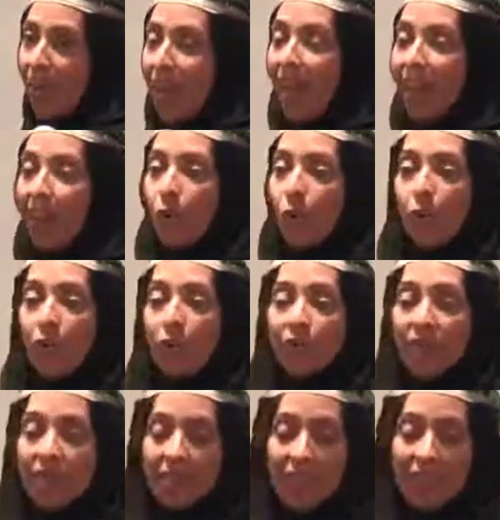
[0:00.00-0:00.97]
and all of a
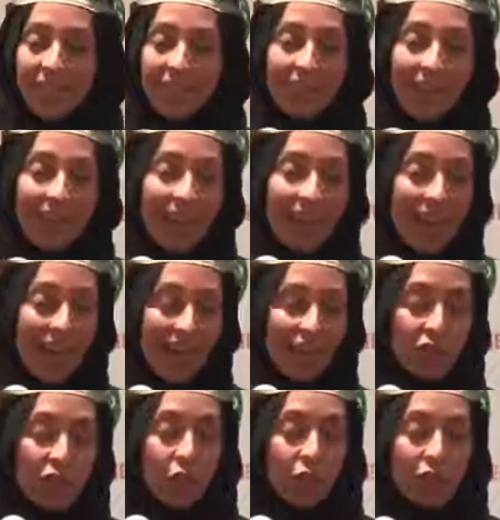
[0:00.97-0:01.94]
sudden, I
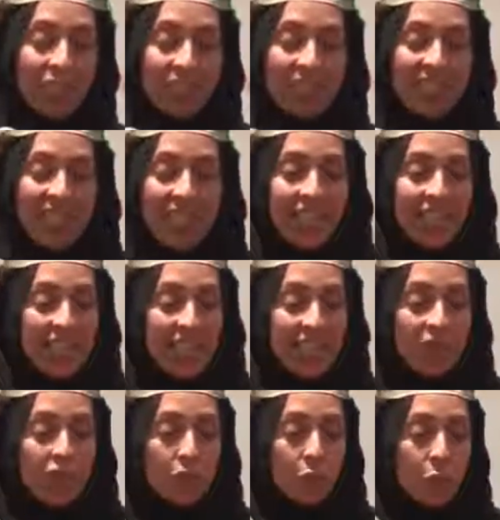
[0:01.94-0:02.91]
start to skid
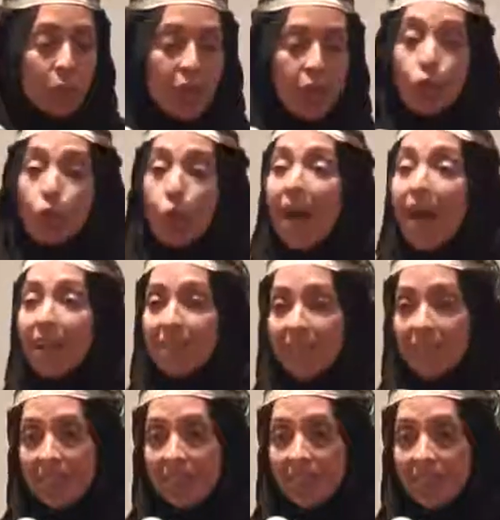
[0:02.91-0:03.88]
into the
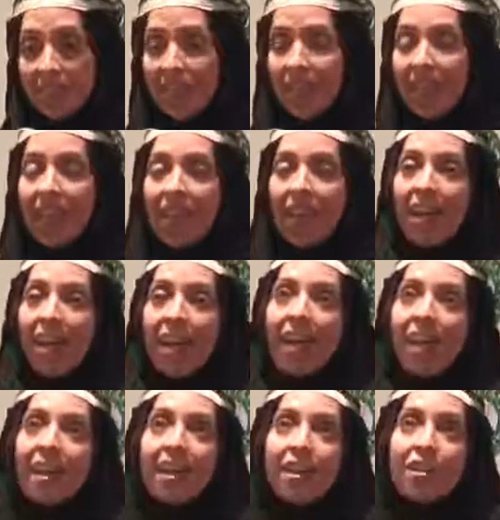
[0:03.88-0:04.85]
grass.
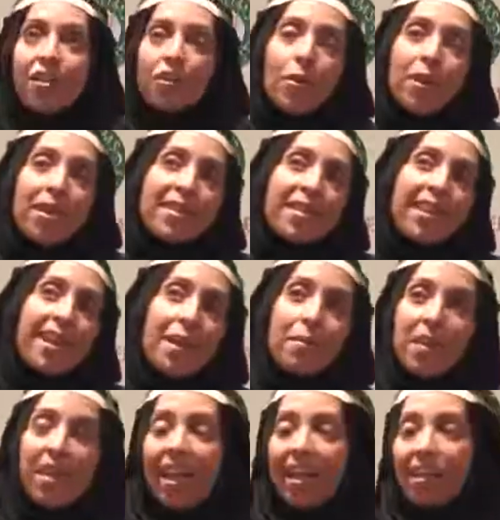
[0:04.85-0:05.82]
So I said, I'm
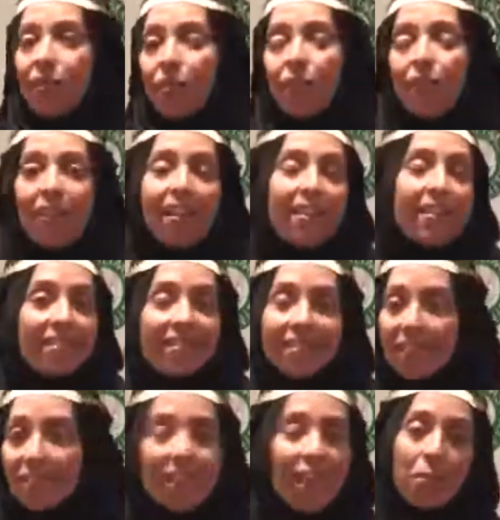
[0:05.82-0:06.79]
in an SUV.
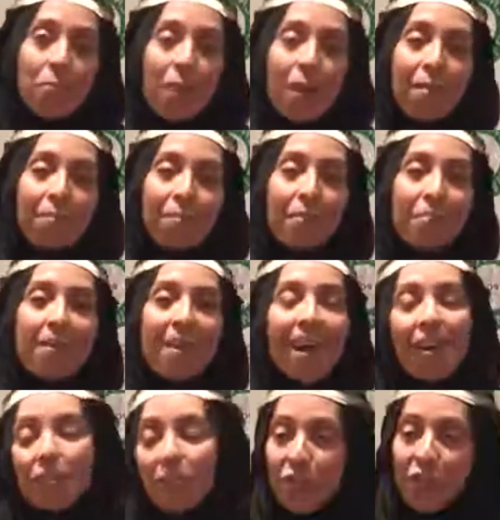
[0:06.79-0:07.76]
It's no problem.
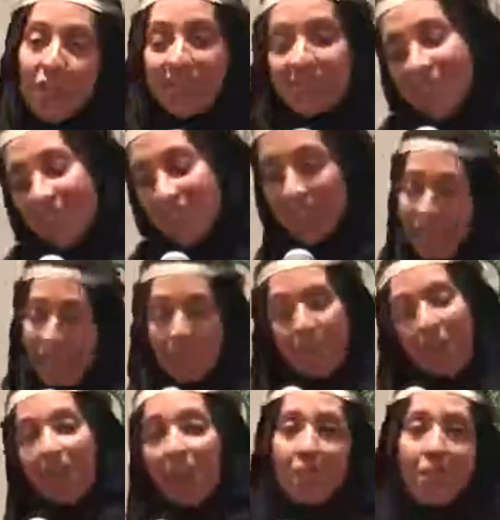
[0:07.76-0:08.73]
I'll just get
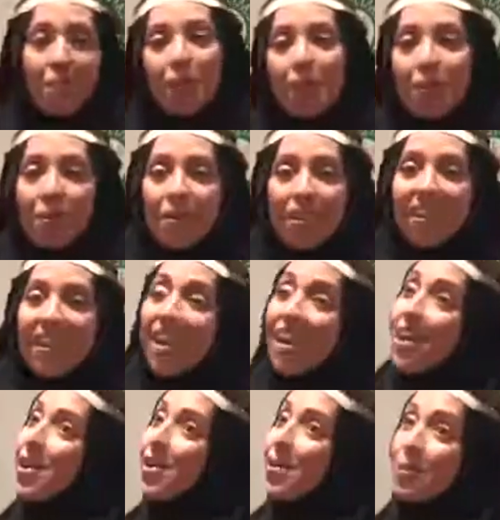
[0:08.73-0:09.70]
back on the road.
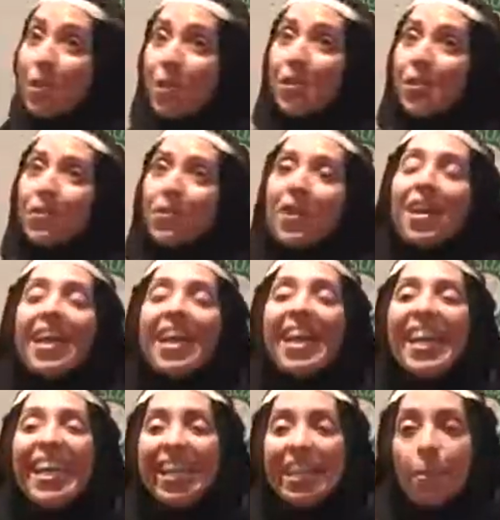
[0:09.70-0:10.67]
Oh no,
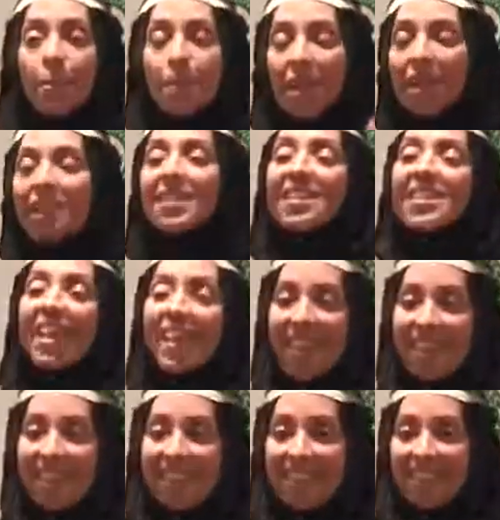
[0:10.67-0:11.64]
in a millisecond,